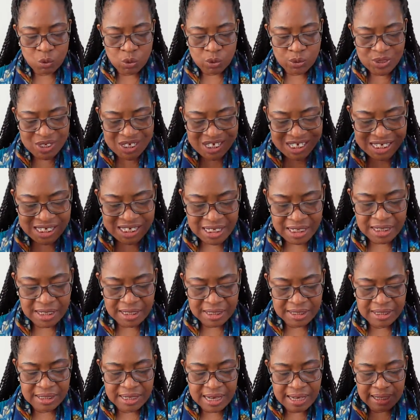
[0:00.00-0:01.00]
will
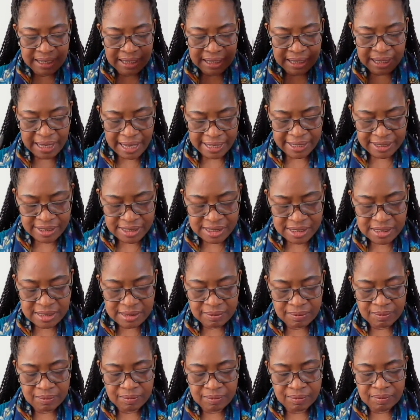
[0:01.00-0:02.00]
see that light
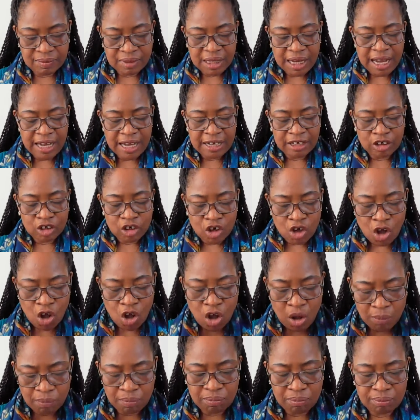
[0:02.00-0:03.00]
and
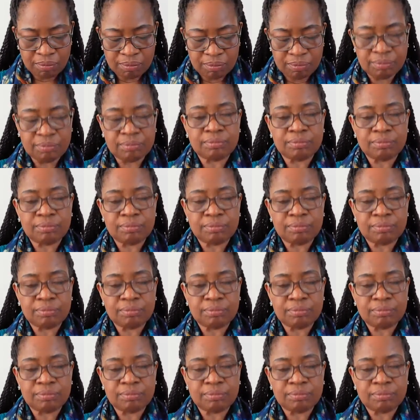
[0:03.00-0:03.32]
come